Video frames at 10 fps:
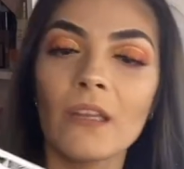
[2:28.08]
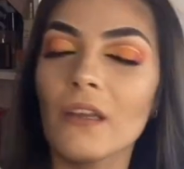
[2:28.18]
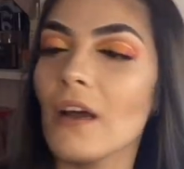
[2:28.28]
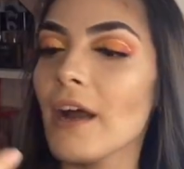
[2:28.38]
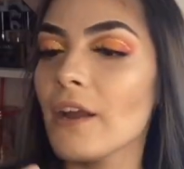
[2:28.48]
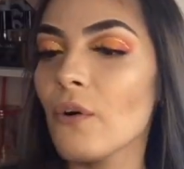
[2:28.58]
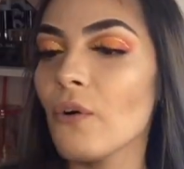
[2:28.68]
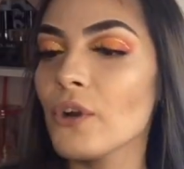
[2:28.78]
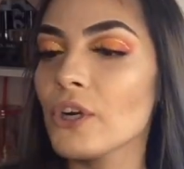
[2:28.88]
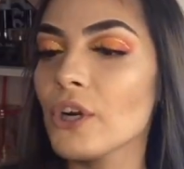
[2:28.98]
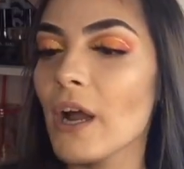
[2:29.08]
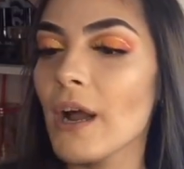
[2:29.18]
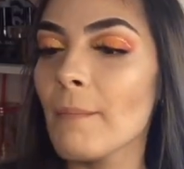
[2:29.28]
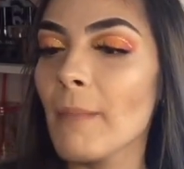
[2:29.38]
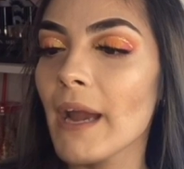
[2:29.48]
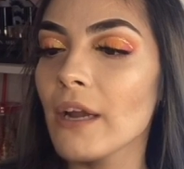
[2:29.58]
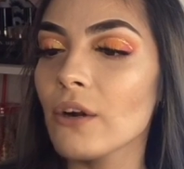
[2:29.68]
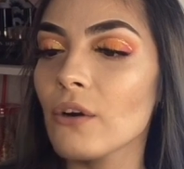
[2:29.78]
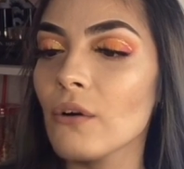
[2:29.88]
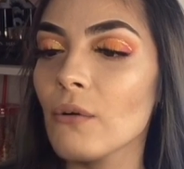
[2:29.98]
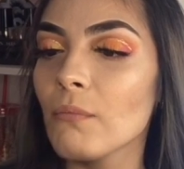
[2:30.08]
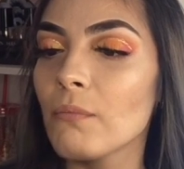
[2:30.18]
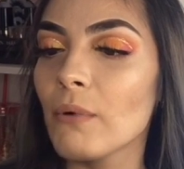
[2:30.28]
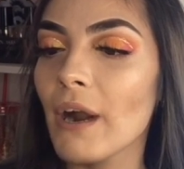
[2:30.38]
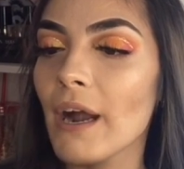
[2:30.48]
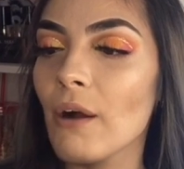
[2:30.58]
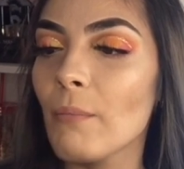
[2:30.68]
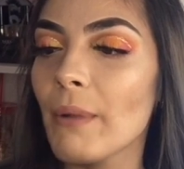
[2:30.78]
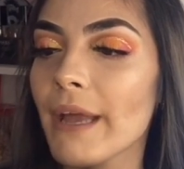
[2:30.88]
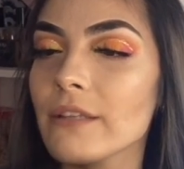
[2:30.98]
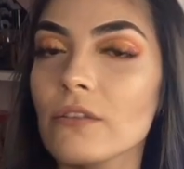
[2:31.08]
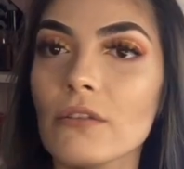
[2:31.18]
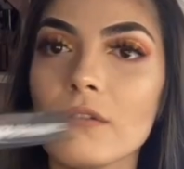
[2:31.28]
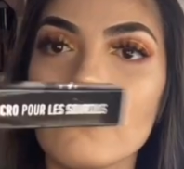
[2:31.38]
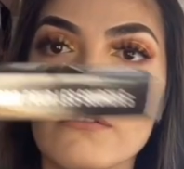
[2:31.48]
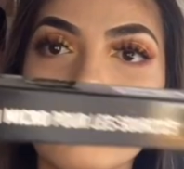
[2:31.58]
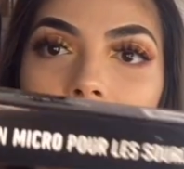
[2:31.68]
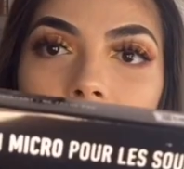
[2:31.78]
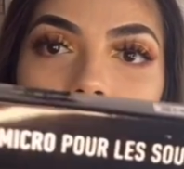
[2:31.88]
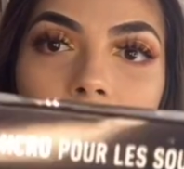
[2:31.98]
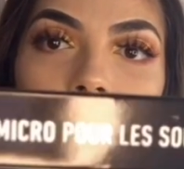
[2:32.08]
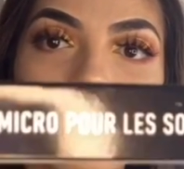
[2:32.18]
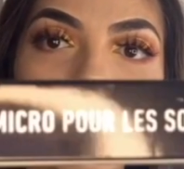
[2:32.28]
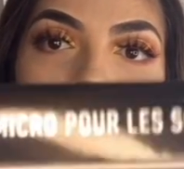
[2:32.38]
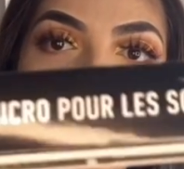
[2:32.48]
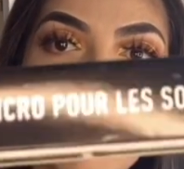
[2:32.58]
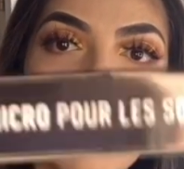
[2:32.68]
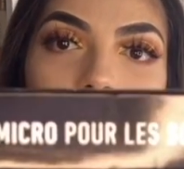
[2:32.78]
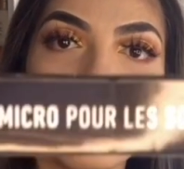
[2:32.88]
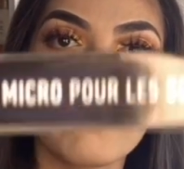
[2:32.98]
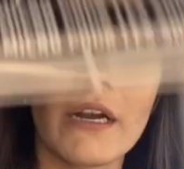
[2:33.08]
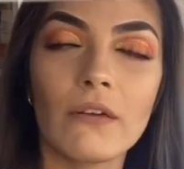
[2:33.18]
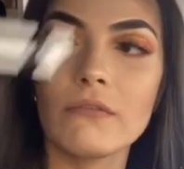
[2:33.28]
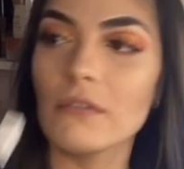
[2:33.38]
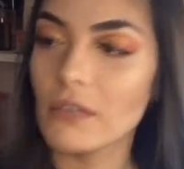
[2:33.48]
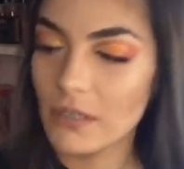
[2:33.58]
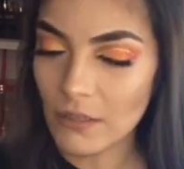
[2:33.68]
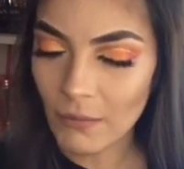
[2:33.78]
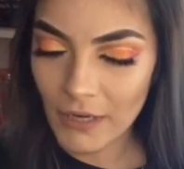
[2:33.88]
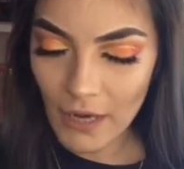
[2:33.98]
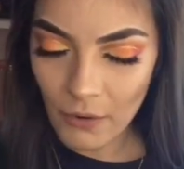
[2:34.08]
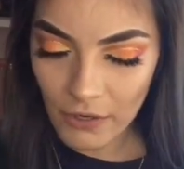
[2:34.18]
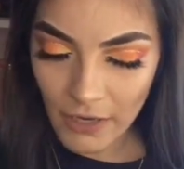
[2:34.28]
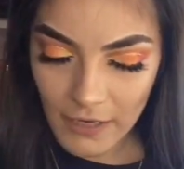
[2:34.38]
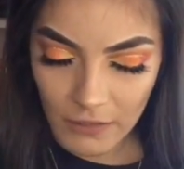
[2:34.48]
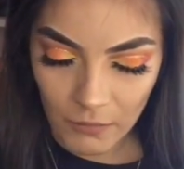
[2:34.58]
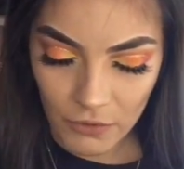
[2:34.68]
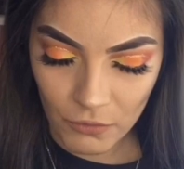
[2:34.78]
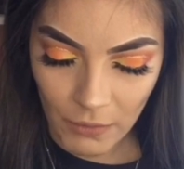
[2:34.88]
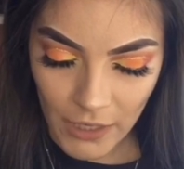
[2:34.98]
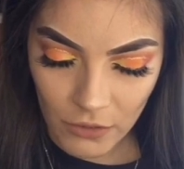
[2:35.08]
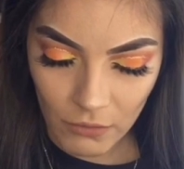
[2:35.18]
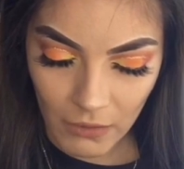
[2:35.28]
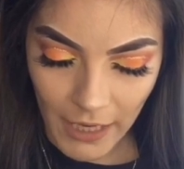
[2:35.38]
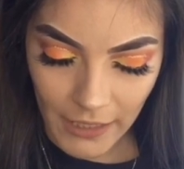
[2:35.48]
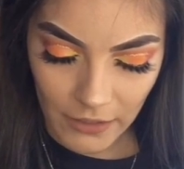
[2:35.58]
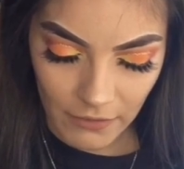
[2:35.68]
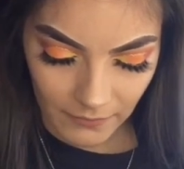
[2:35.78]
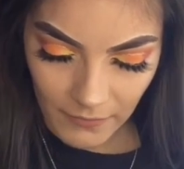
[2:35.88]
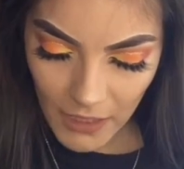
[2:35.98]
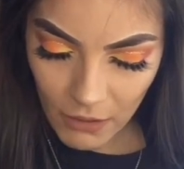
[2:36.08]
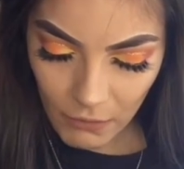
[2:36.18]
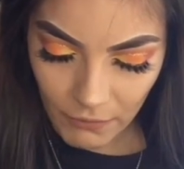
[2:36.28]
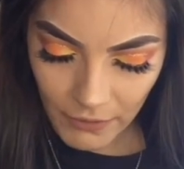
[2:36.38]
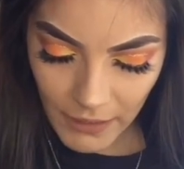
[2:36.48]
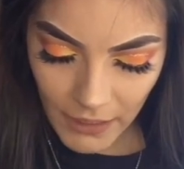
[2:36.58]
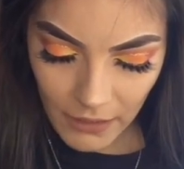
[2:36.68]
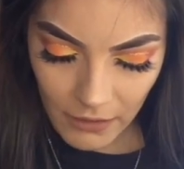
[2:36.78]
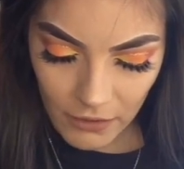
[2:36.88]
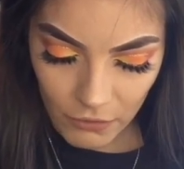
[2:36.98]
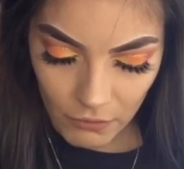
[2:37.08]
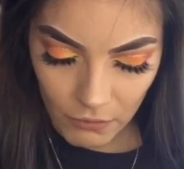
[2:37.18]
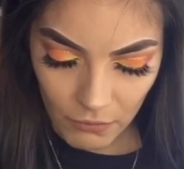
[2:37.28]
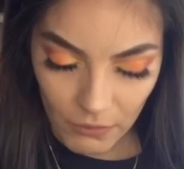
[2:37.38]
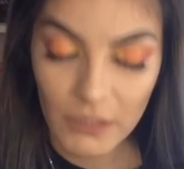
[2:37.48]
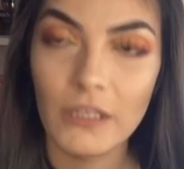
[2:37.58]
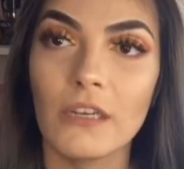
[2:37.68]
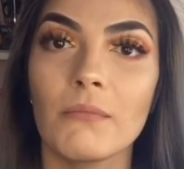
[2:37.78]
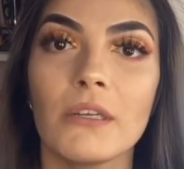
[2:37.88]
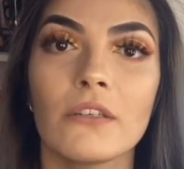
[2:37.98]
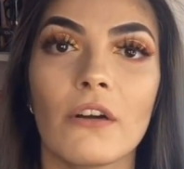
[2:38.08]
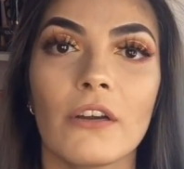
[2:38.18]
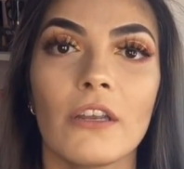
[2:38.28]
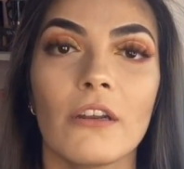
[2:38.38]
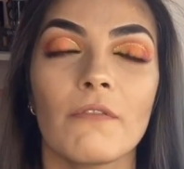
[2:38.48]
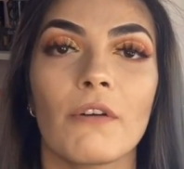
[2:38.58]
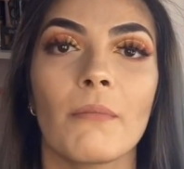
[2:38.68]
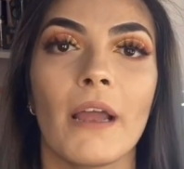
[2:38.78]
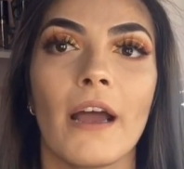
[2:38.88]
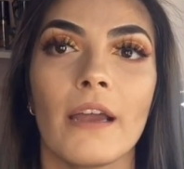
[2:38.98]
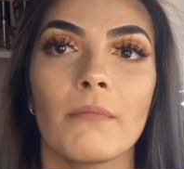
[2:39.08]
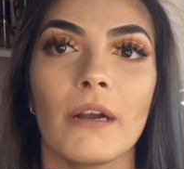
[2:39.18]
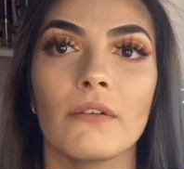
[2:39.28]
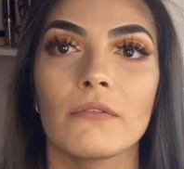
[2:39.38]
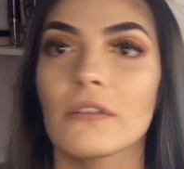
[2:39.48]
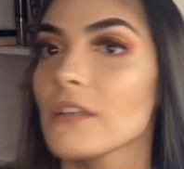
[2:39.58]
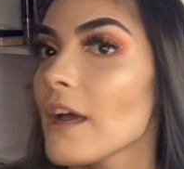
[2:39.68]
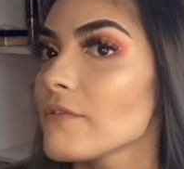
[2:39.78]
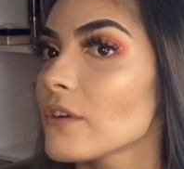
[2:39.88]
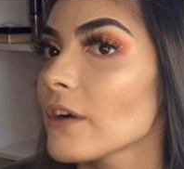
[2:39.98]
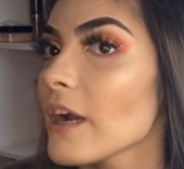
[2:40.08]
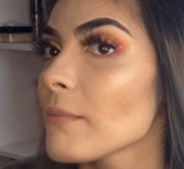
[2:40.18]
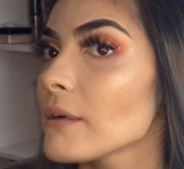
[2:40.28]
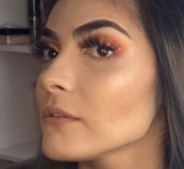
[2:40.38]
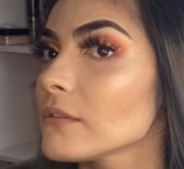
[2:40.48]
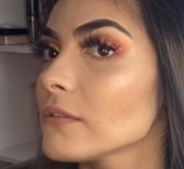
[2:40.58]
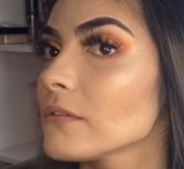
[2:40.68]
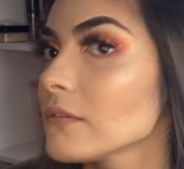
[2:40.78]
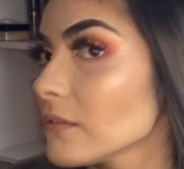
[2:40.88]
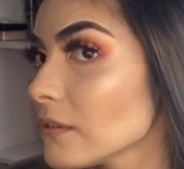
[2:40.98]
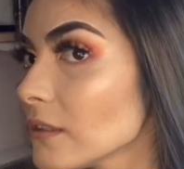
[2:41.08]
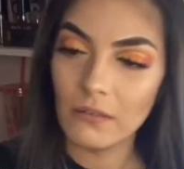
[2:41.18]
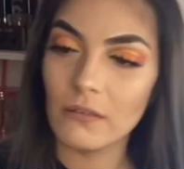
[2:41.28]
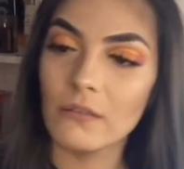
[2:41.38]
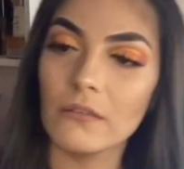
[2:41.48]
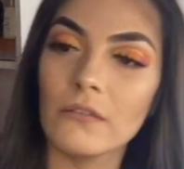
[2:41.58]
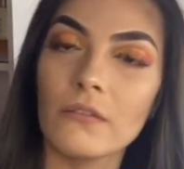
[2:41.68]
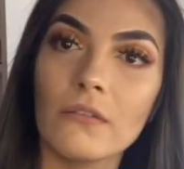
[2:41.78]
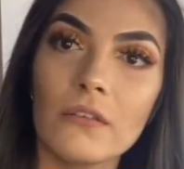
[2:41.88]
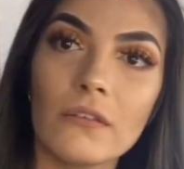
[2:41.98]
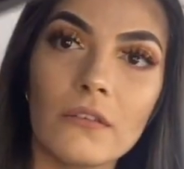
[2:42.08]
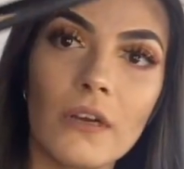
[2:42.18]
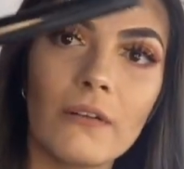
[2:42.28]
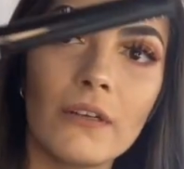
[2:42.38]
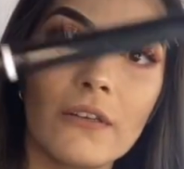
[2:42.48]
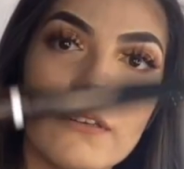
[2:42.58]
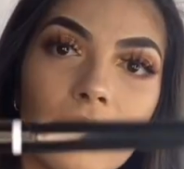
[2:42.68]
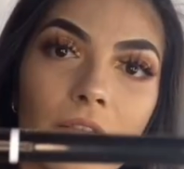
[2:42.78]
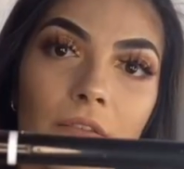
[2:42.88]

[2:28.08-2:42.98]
I ordered a micro brow pencil for my eyebrows because the one I ordered last time was way too light. And hopefully this one's going to be dark enough for my eyebrows because I have dark eyebrows. So this is how it looks.